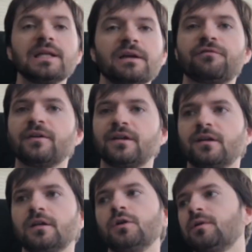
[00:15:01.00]

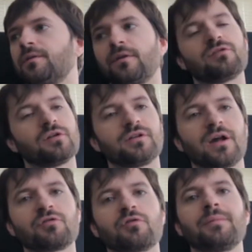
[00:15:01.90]
efficient unit that
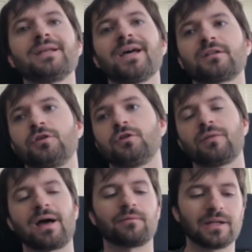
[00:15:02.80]
synergizes with my deck to do
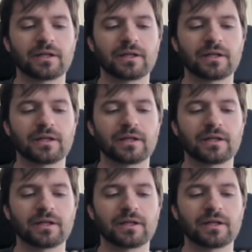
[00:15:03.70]
that, right?